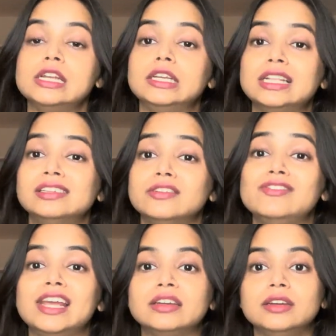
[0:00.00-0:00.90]
it gets
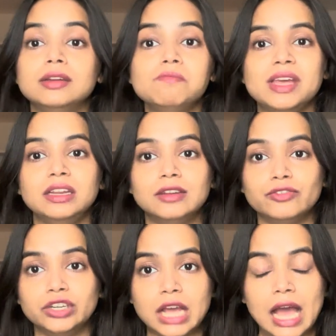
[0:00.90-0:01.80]
reflected in many
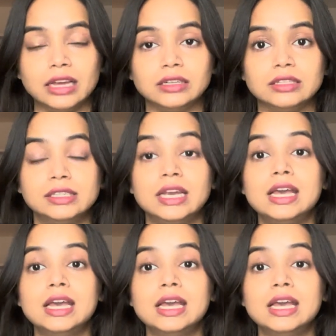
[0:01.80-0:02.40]
different angles,